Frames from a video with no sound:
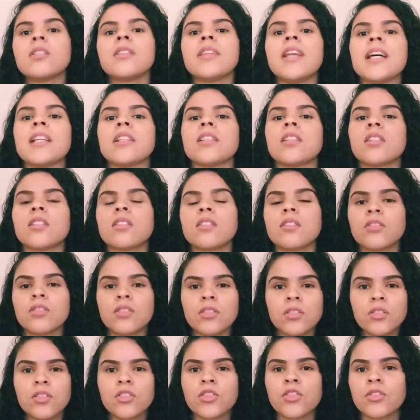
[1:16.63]
that's
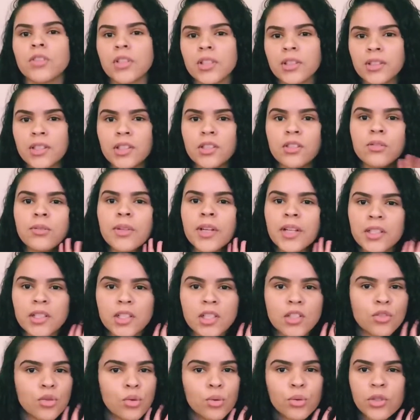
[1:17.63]
strictly
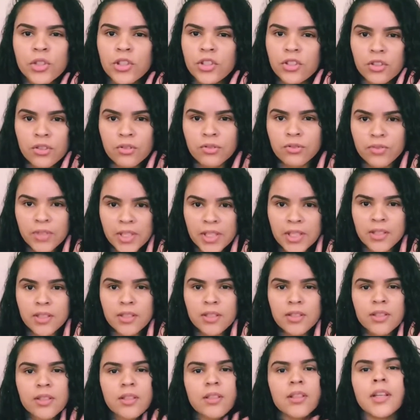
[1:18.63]
directed towards your
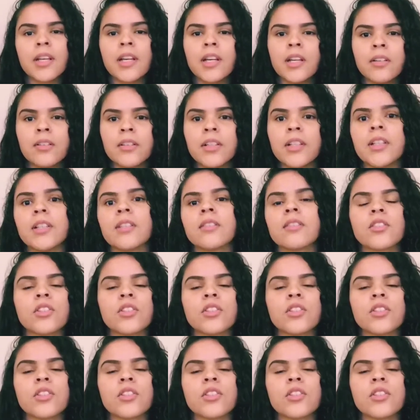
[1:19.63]
face area.